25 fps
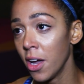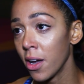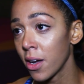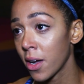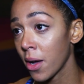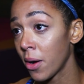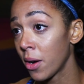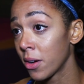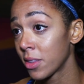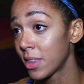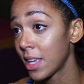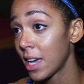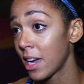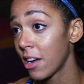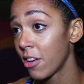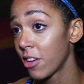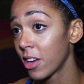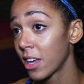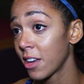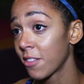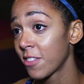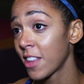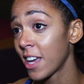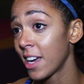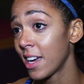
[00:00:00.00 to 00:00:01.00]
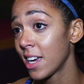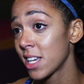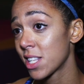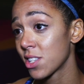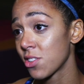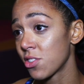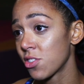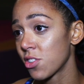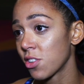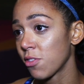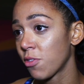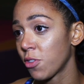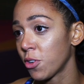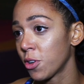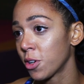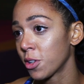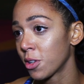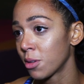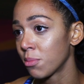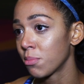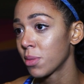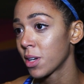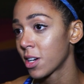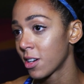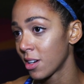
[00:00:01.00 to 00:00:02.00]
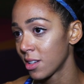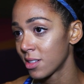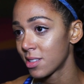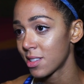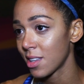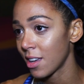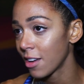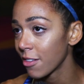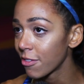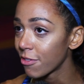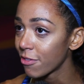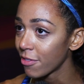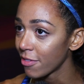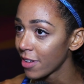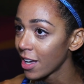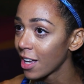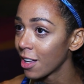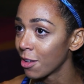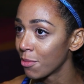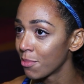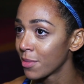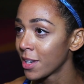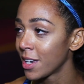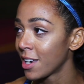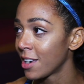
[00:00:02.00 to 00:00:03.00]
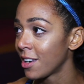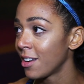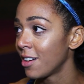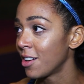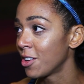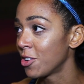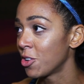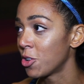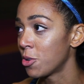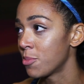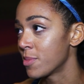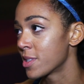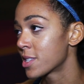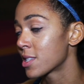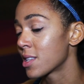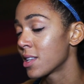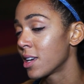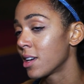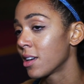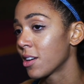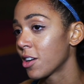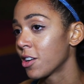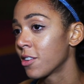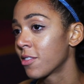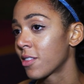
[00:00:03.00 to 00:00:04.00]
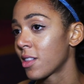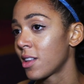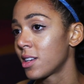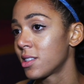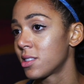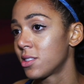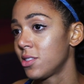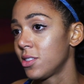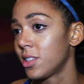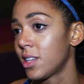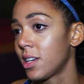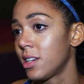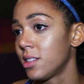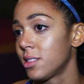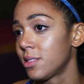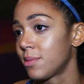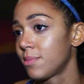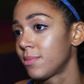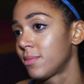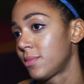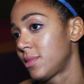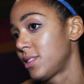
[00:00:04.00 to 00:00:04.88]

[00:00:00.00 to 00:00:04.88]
go out there and give that 800 for them because they've helped me enormously over the last two days.